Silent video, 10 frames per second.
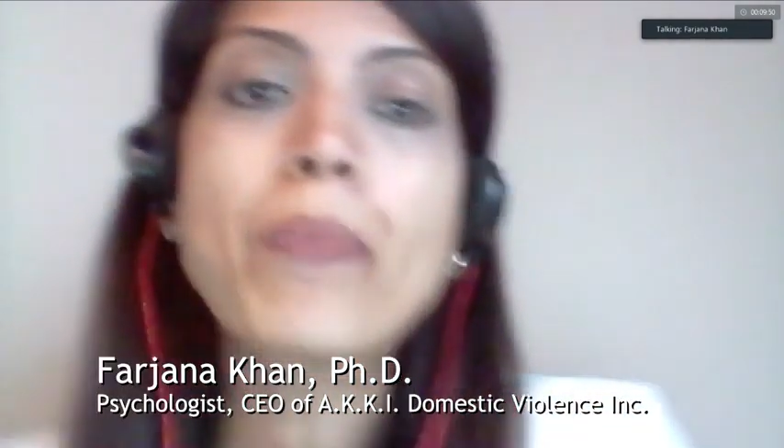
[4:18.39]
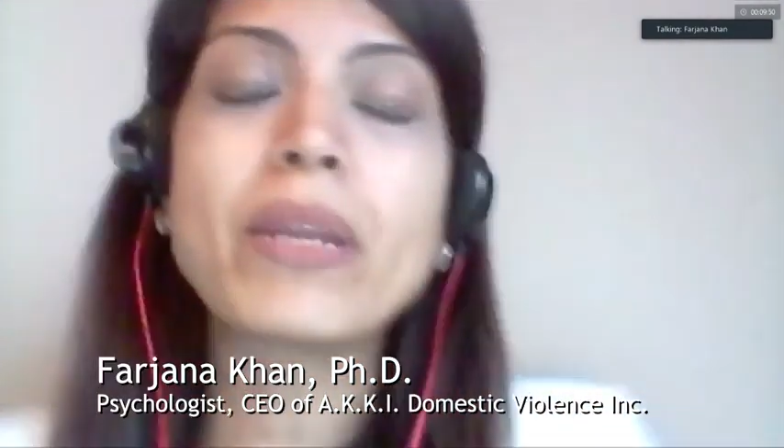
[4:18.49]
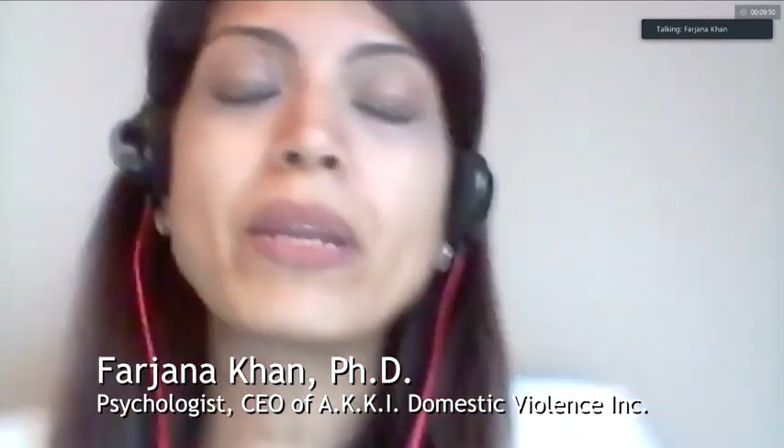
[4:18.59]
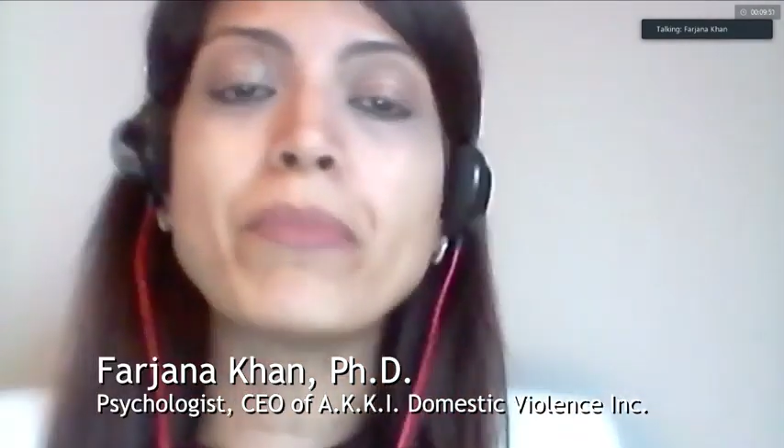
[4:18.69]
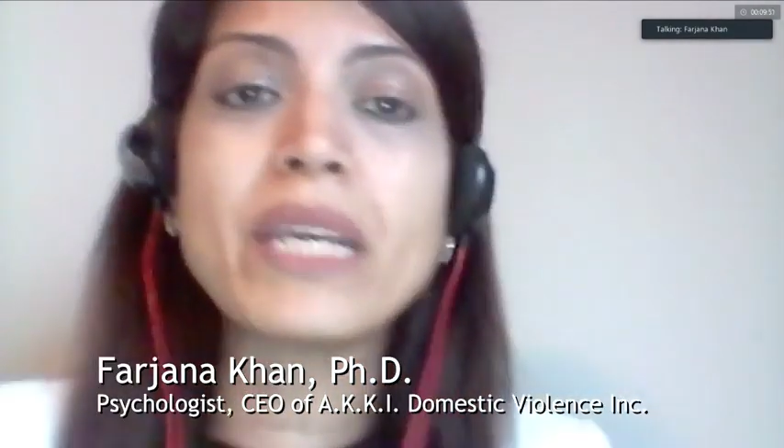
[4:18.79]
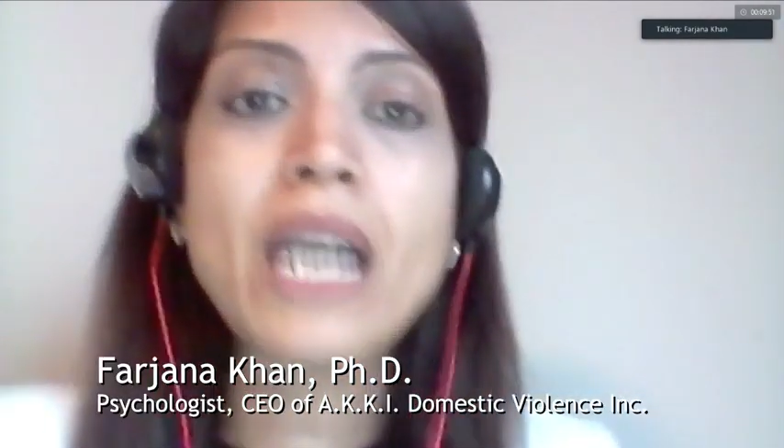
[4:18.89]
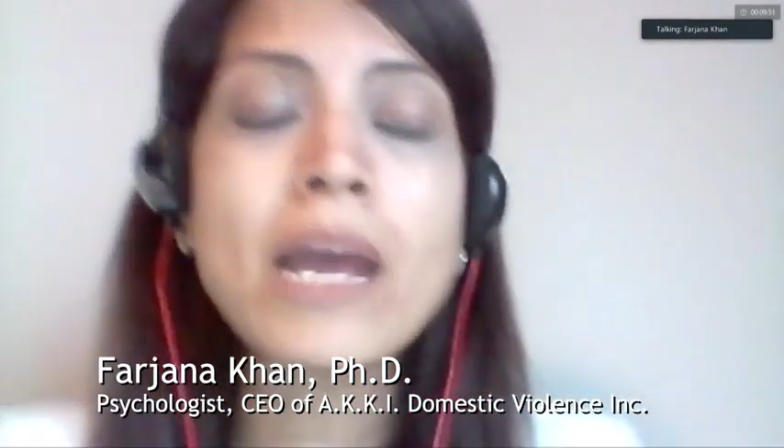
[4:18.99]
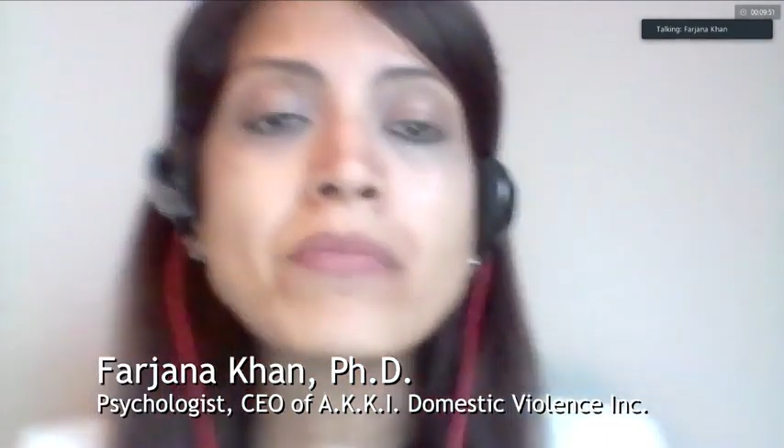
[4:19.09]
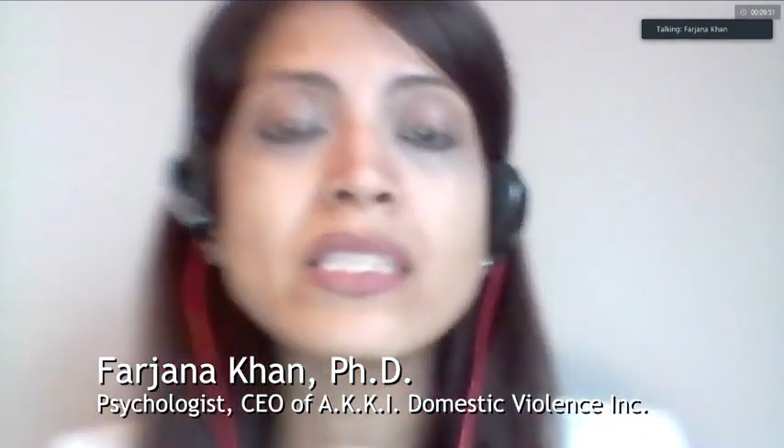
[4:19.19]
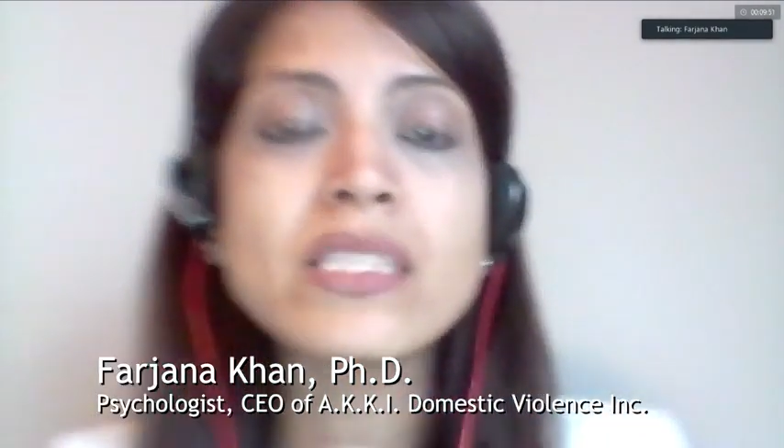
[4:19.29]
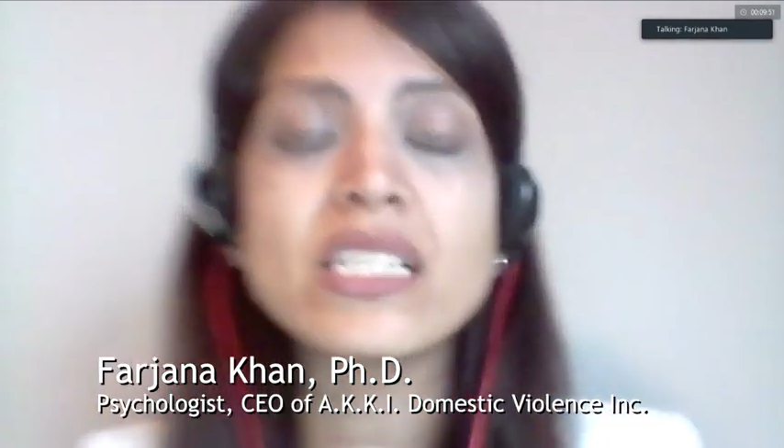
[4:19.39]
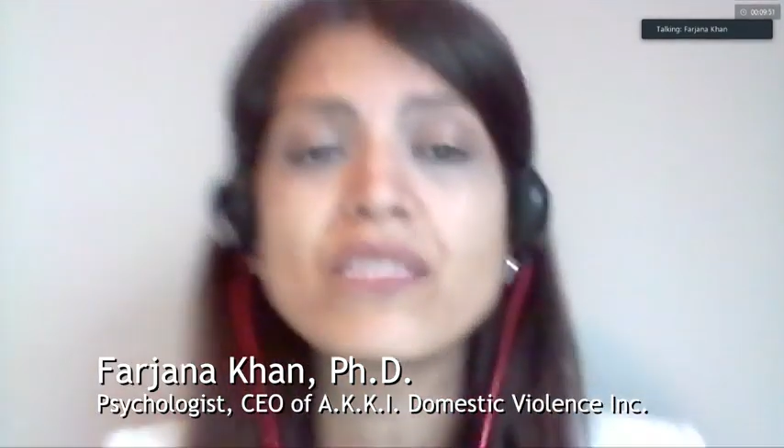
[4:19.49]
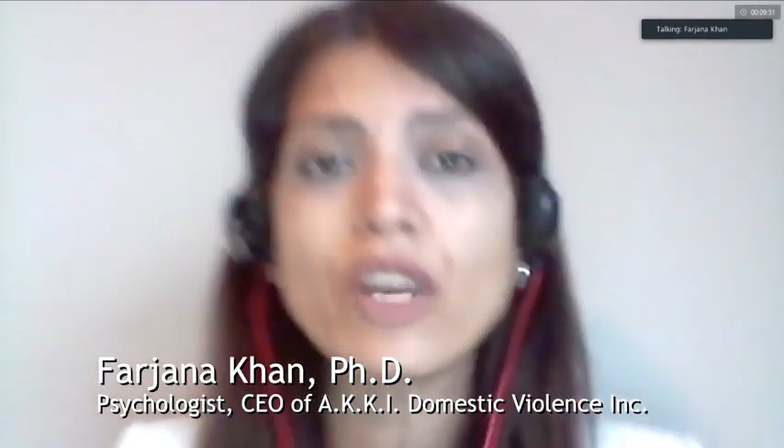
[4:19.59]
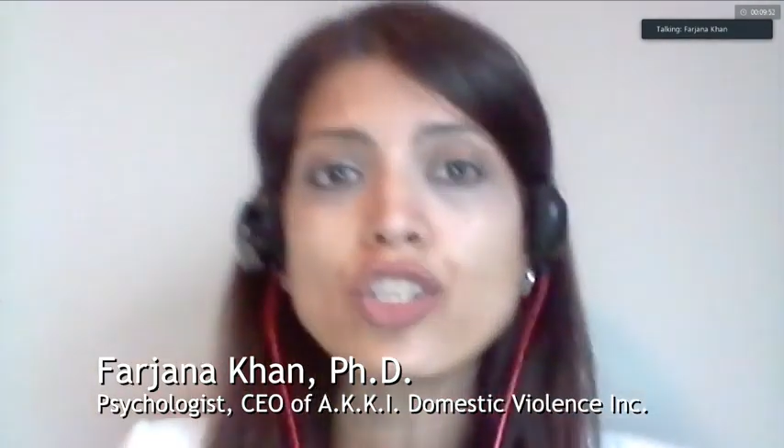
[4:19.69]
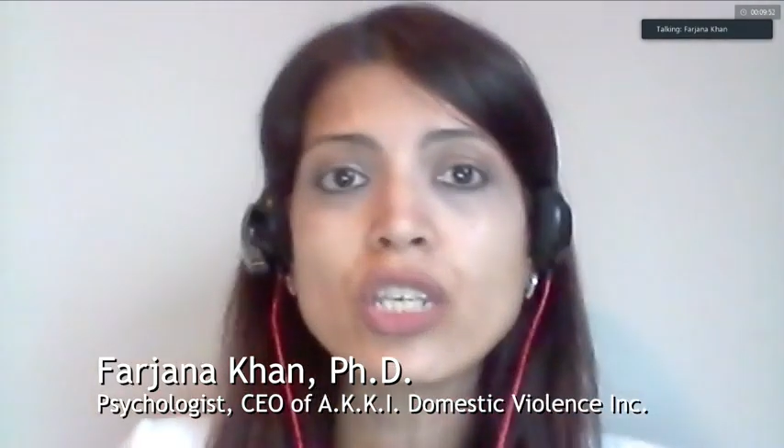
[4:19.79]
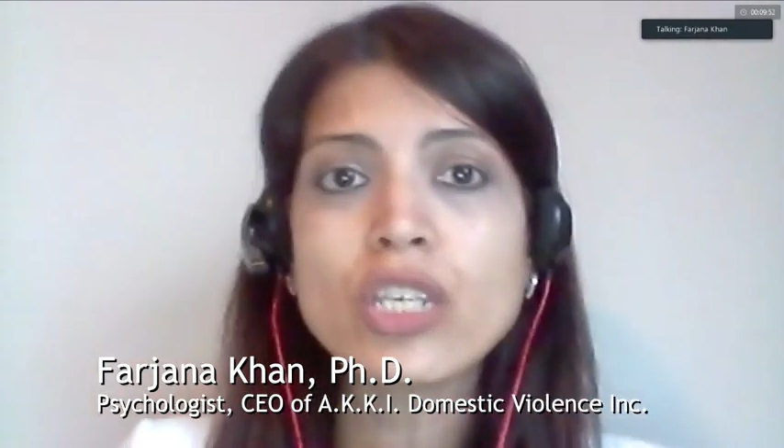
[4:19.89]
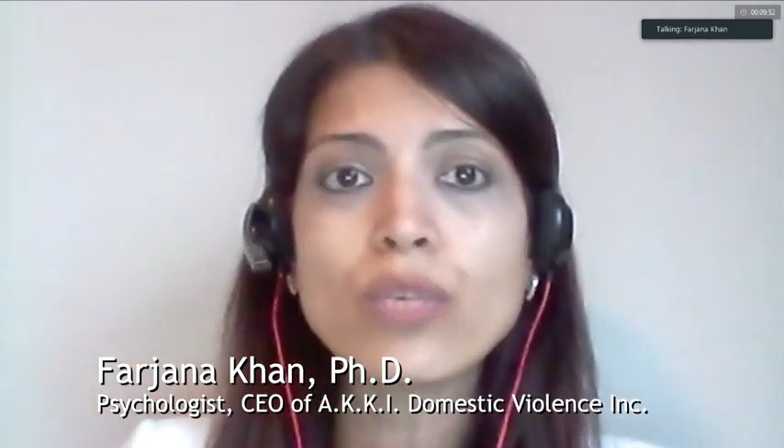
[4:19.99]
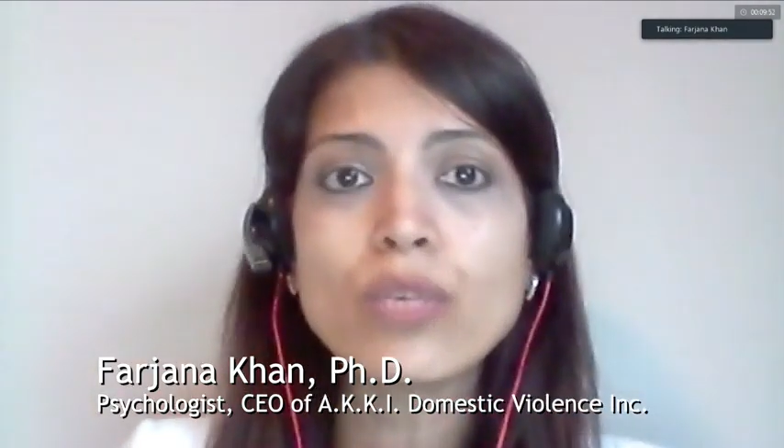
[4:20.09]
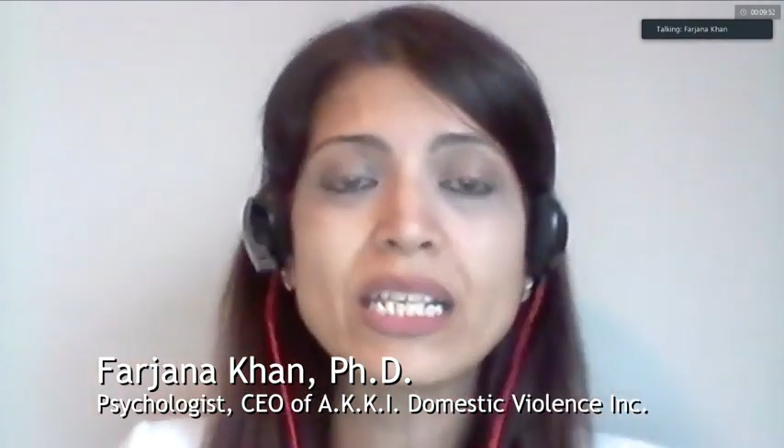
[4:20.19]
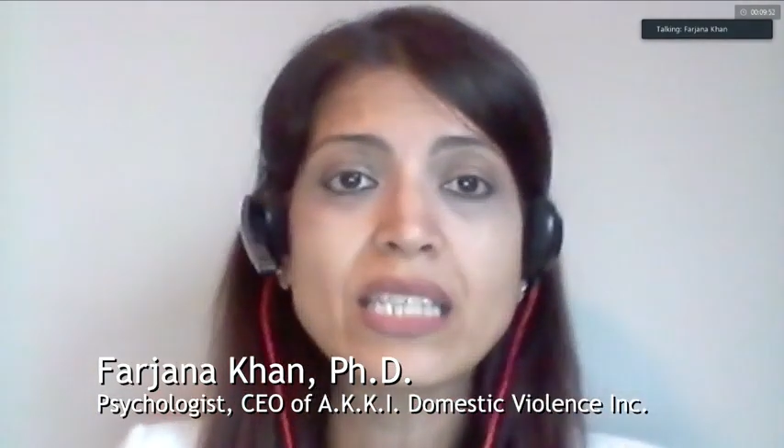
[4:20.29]
But it becomes dysfunction
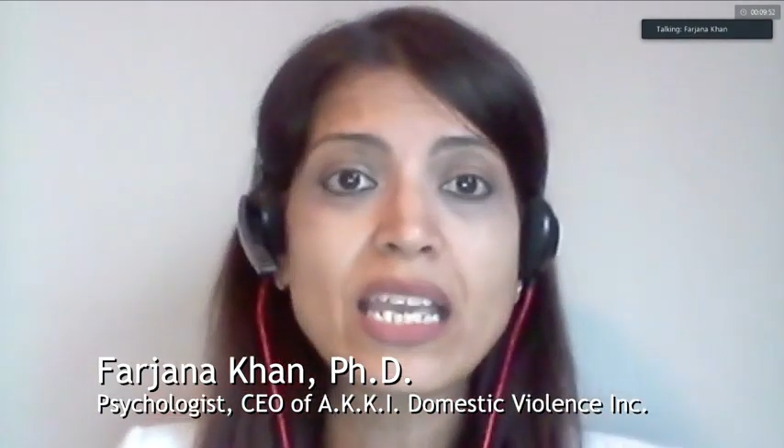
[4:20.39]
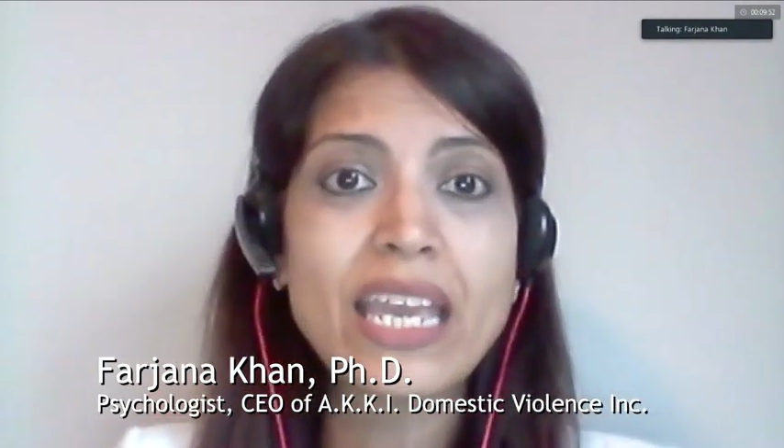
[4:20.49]
when it's